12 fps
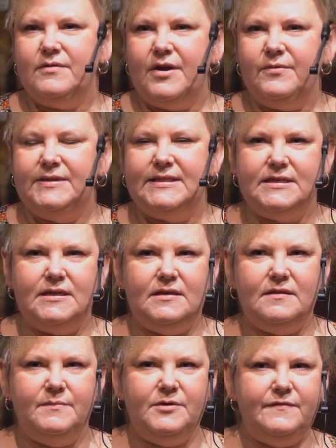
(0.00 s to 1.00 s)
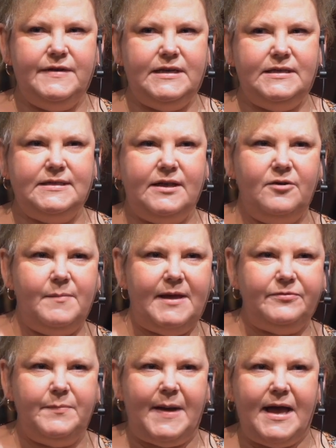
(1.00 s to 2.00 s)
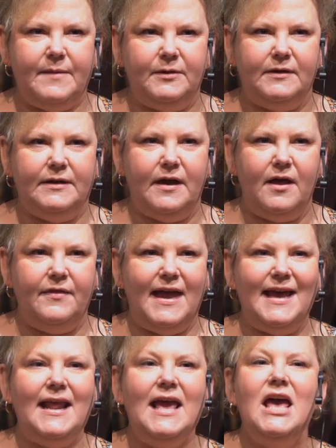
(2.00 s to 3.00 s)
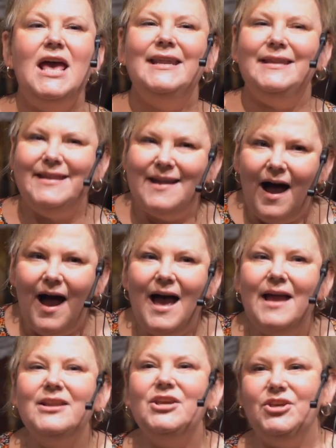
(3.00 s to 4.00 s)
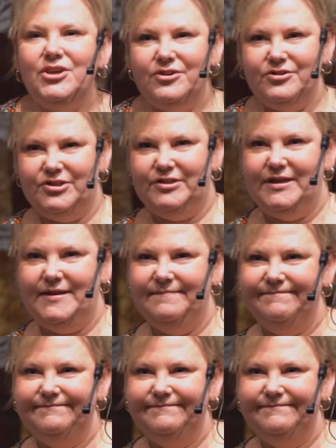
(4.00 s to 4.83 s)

go and see the movies that are about the Bible and all that? Not usually.